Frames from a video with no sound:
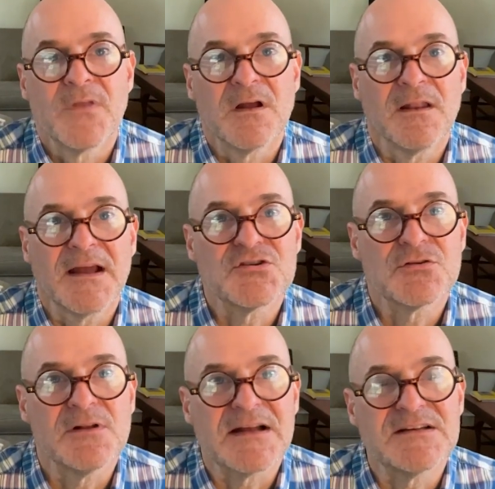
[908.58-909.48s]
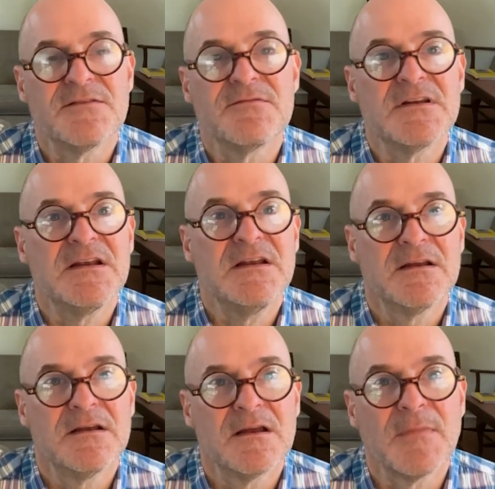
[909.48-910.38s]
electrical activity
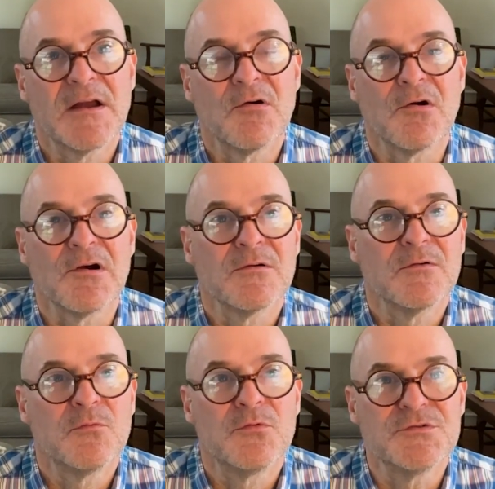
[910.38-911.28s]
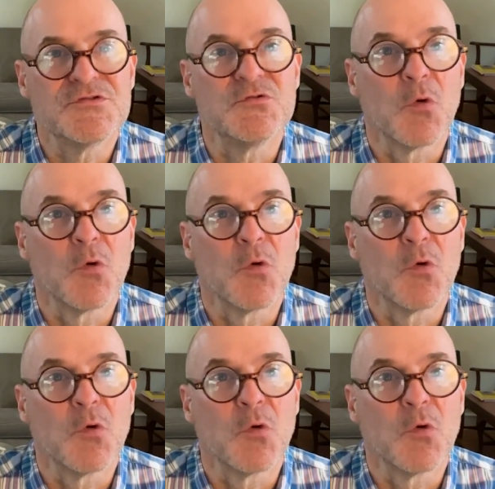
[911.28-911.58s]
in my heart was